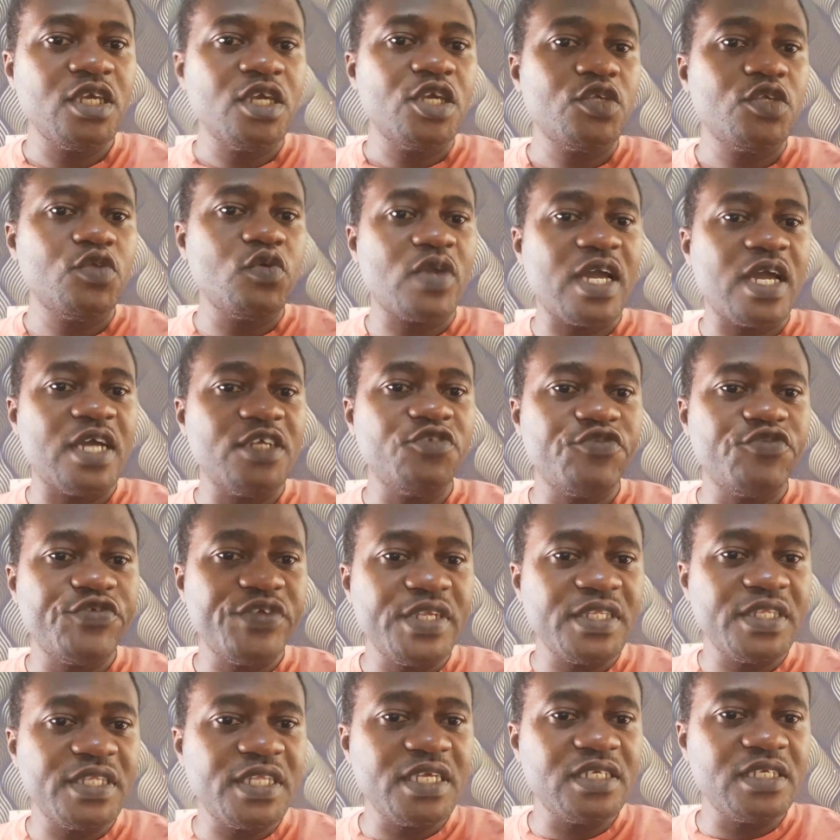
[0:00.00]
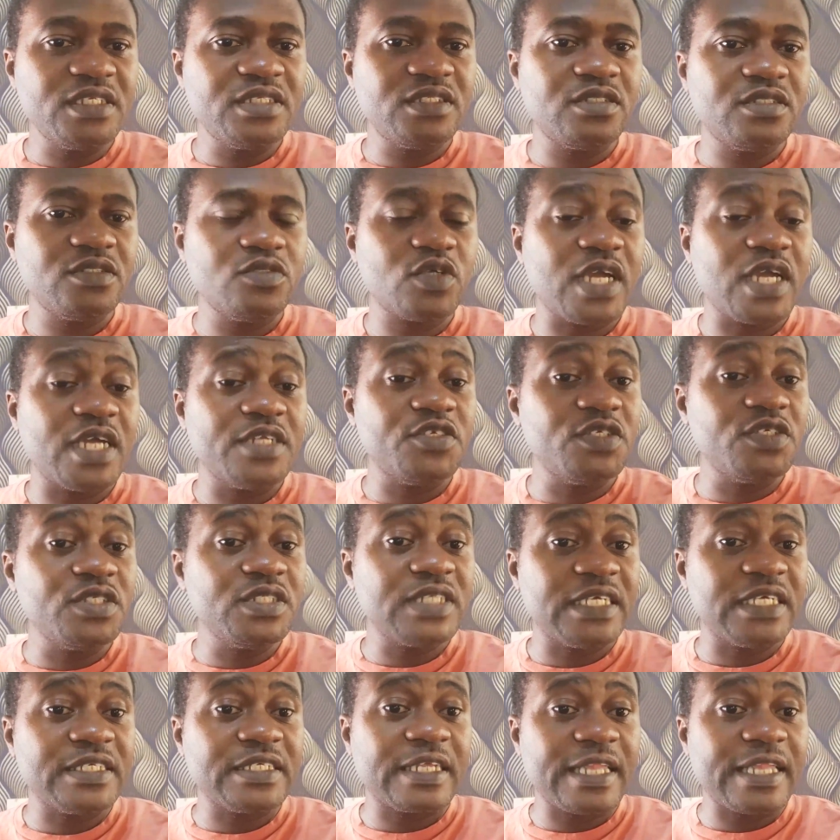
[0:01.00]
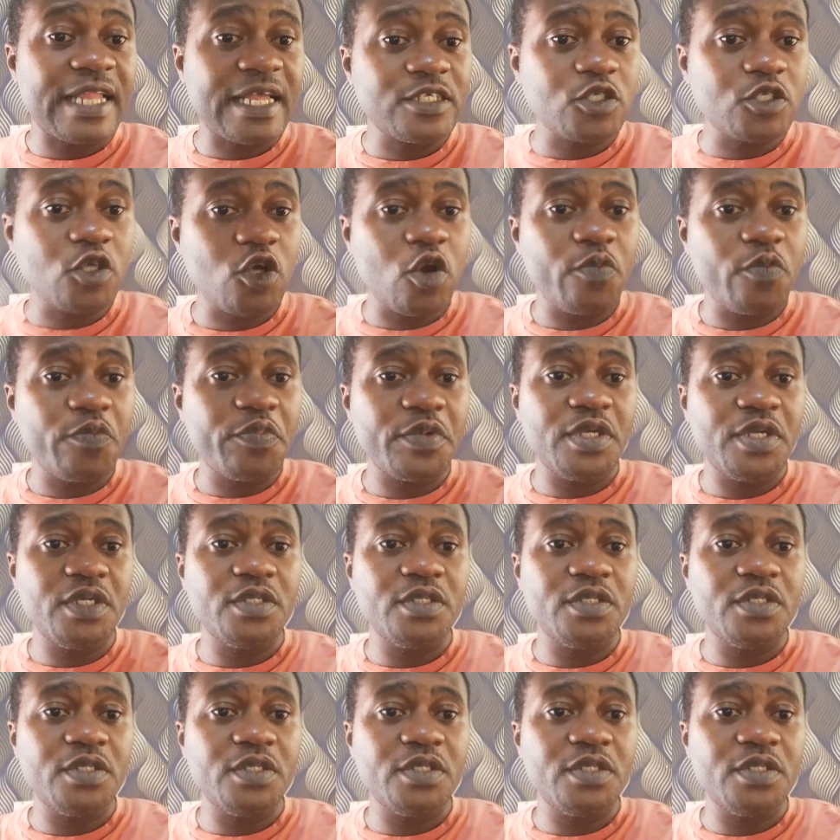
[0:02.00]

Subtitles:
You can drink this as a glass cup